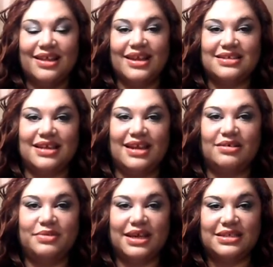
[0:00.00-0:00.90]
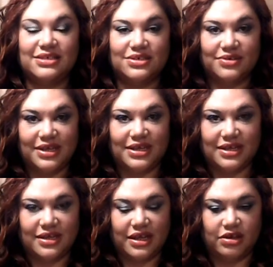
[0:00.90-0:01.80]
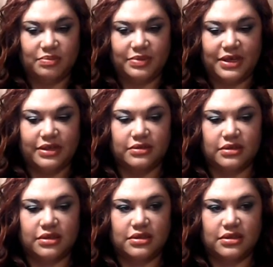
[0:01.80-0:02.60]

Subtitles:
Like I said, I hope you guys enjoyed it. I hope it